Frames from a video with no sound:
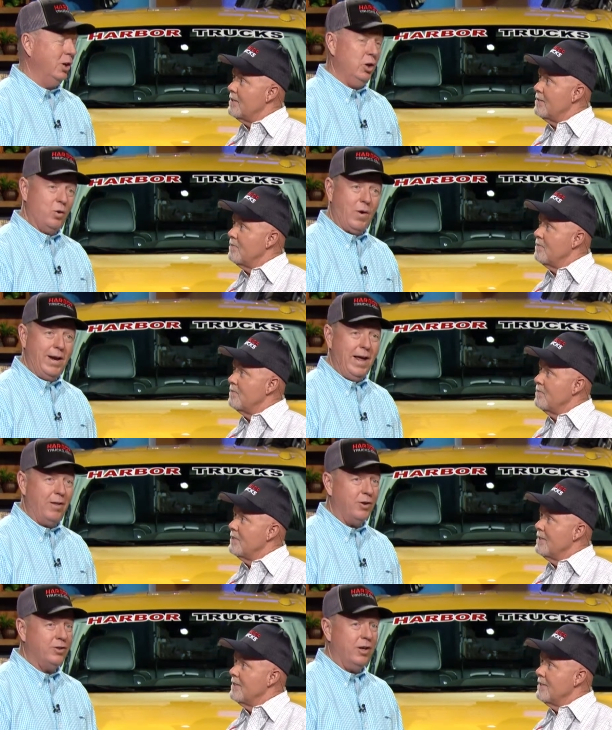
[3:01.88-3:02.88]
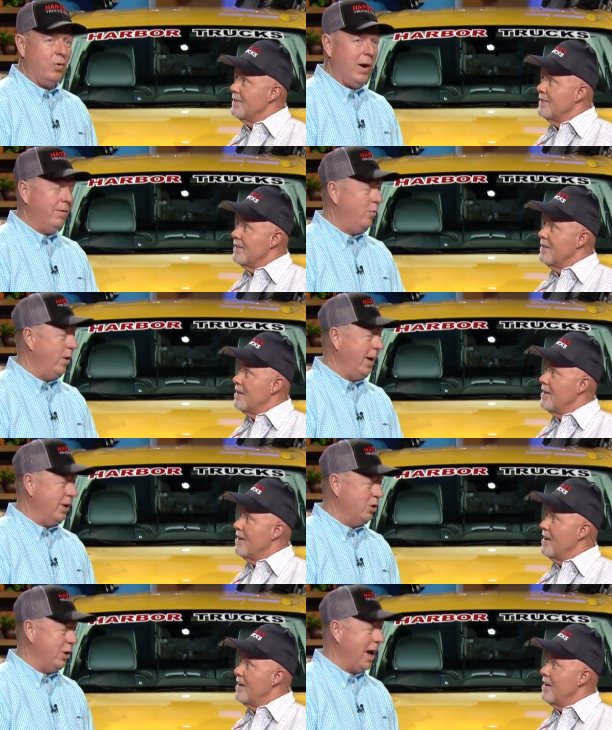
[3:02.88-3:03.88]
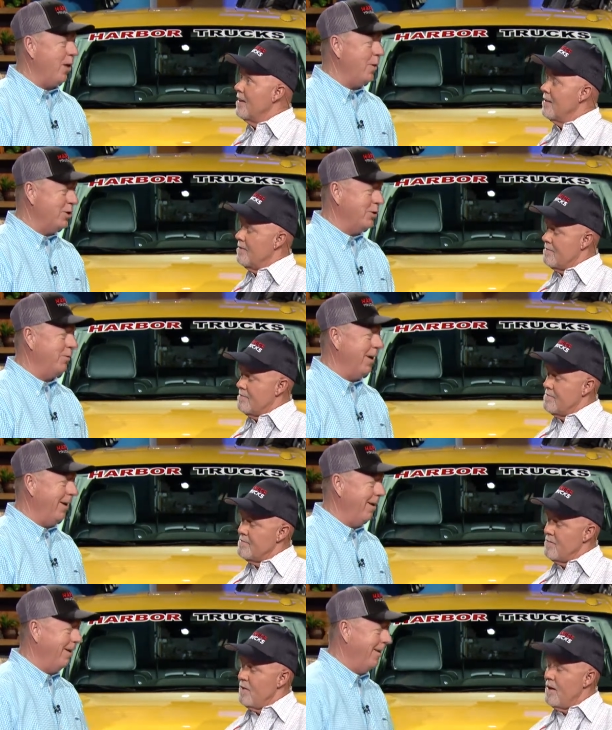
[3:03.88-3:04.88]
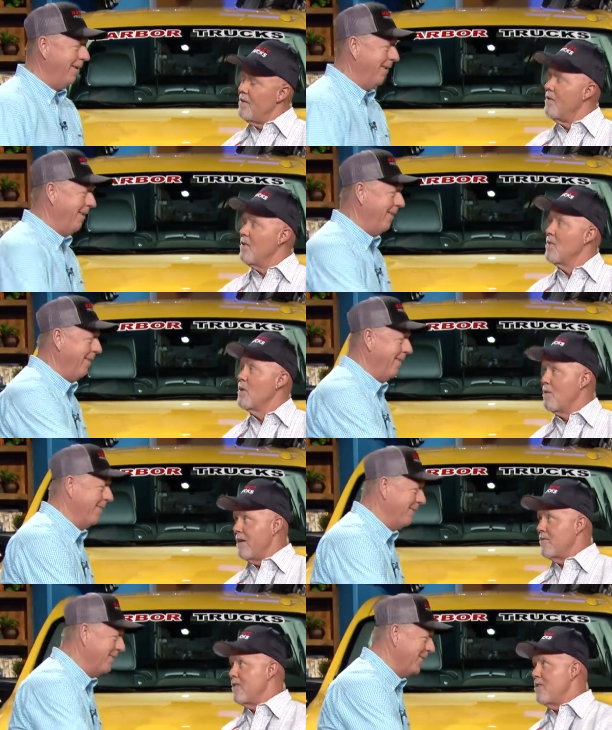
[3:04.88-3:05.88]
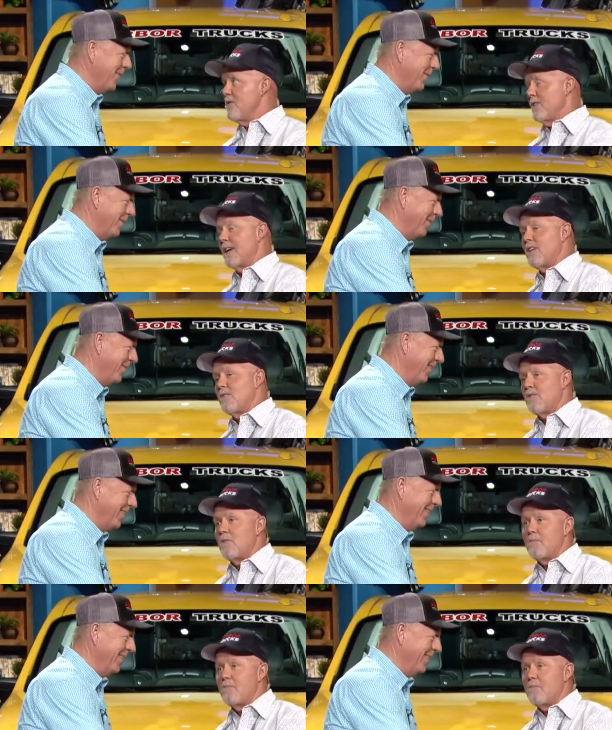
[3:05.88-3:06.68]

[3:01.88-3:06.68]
Speaker 1: You can do it right now. They're sitting there waiting for you. They can show you how to register for that.
Speaker 2: Well, we're waiting for you. Thank you so